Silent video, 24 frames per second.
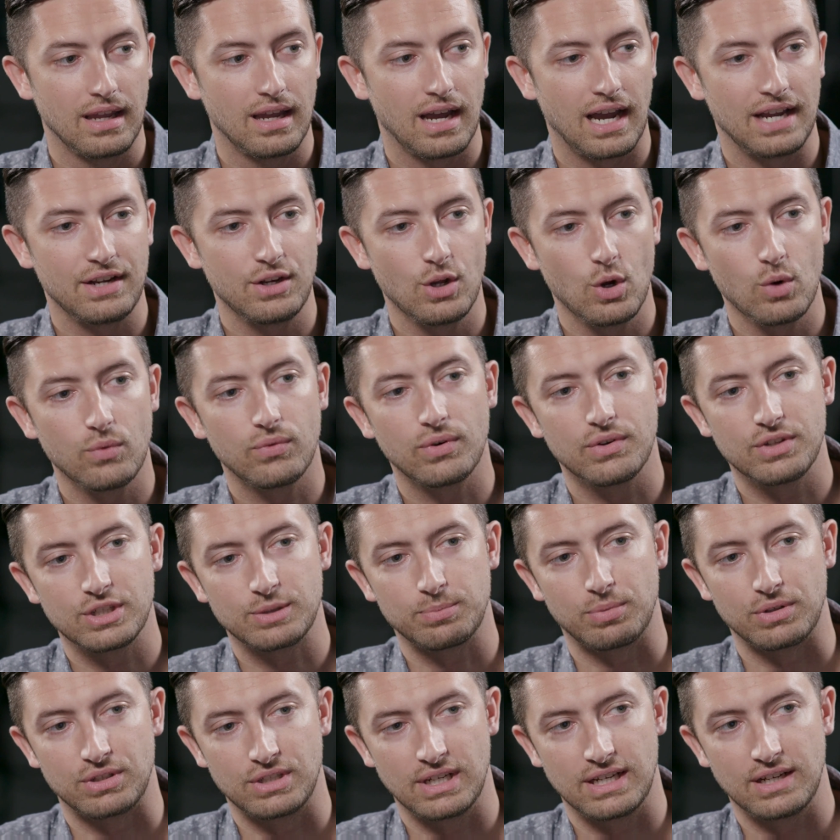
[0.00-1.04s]
I know for this
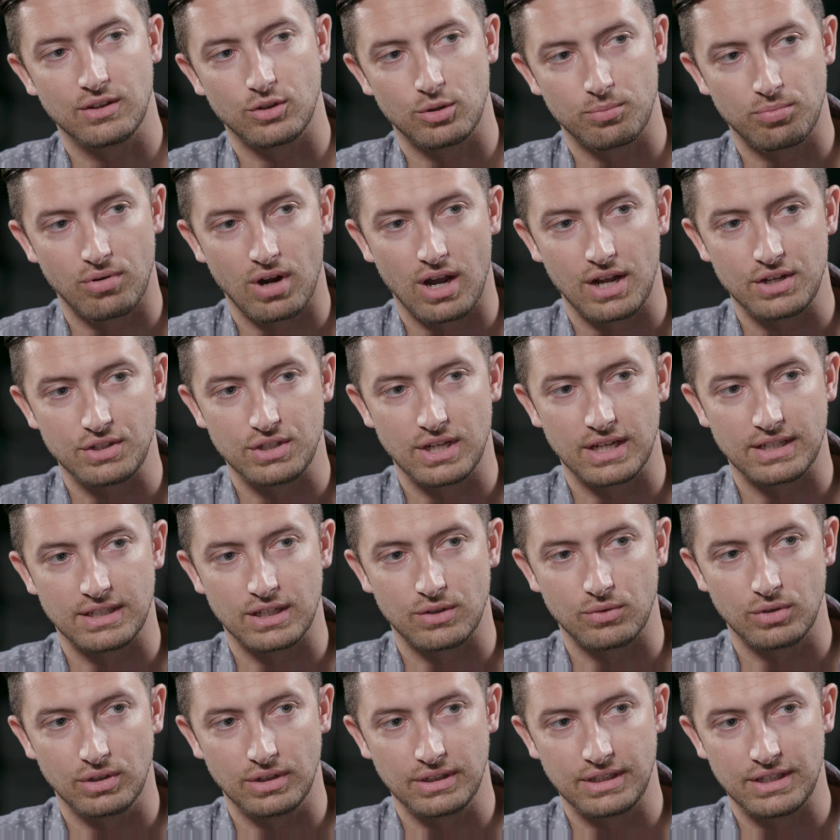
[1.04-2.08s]
particular project, it
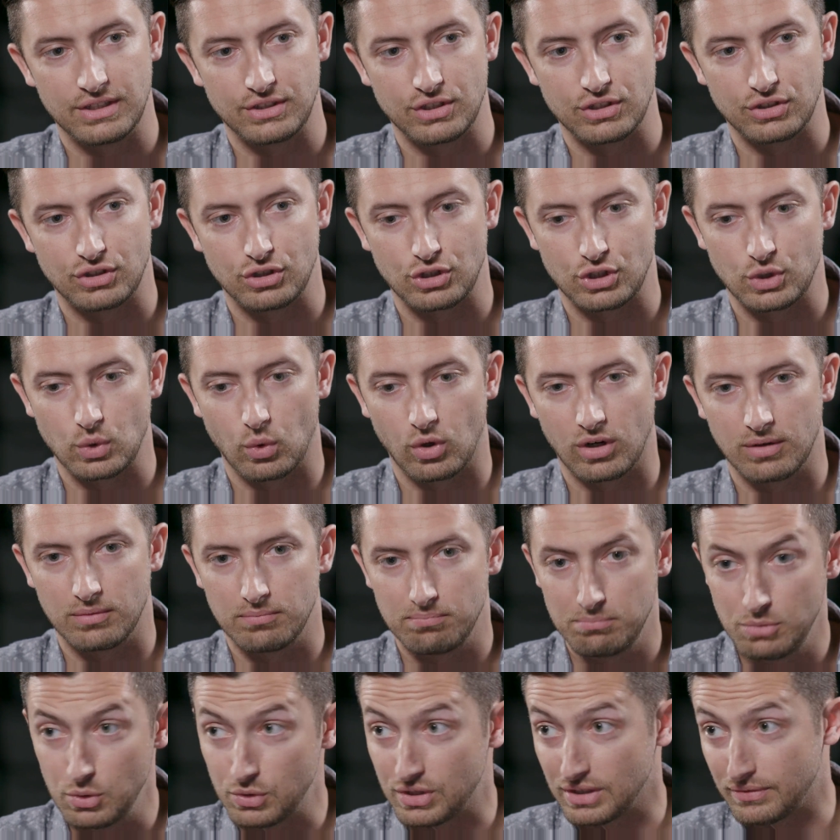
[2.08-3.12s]
really is just a short
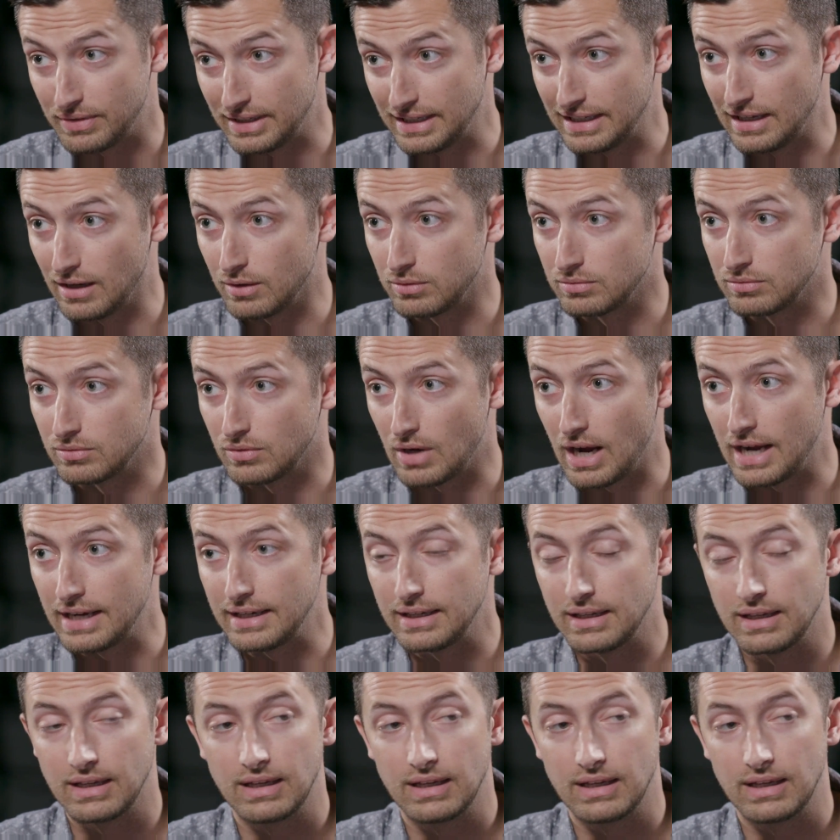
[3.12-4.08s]
music video, right?